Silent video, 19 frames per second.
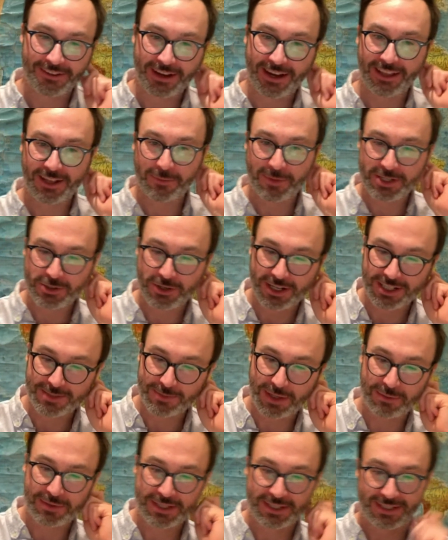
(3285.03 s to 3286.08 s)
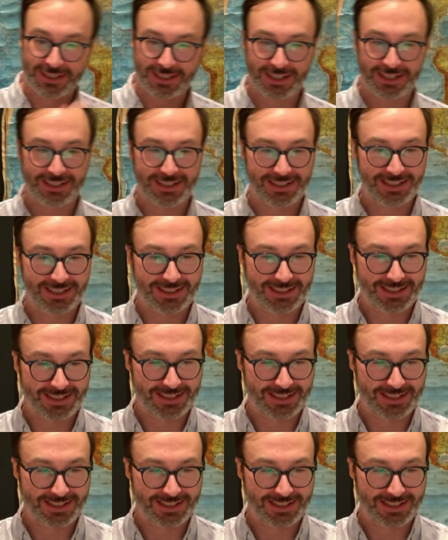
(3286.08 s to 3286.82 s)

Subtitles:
the island of Montreal to be able to